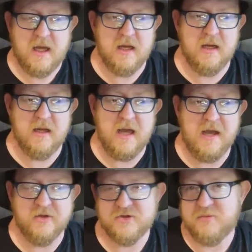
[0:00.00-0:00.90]
Uh,
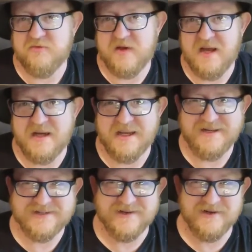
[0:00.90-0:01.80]
I also provide
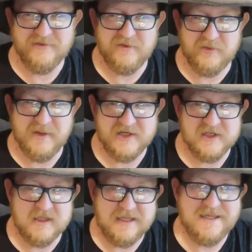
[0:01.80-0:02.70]
a ton of
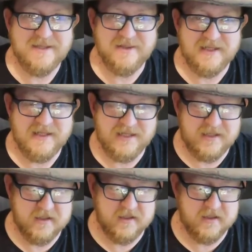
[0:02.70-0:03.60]
information in
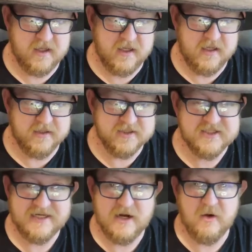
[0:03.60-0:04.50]
the uh,
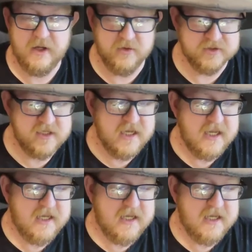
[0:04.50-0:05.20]
scenarios.